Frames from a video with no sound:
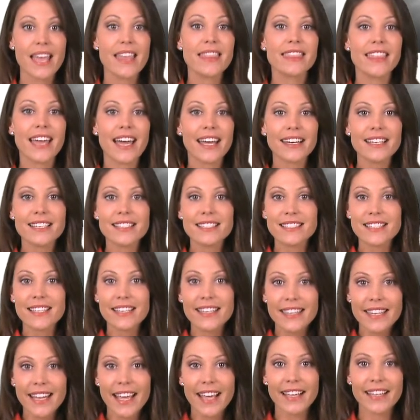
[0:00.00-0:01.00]
That is,
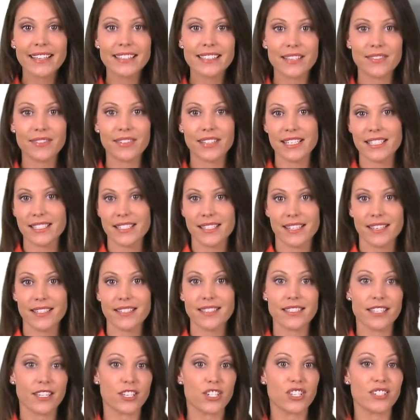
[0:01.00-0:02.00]
negative listings
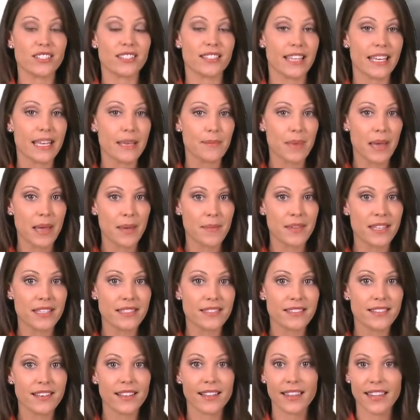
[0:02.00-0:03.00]
such as late
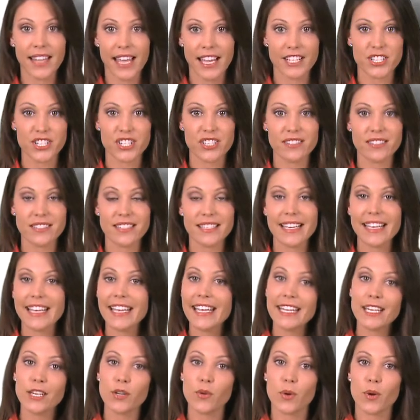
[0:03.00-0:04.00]
payments, collections,
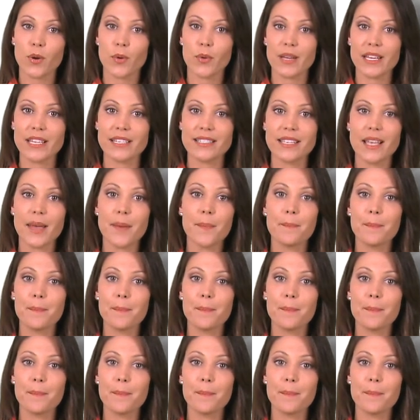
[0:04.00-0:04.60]
inquiries,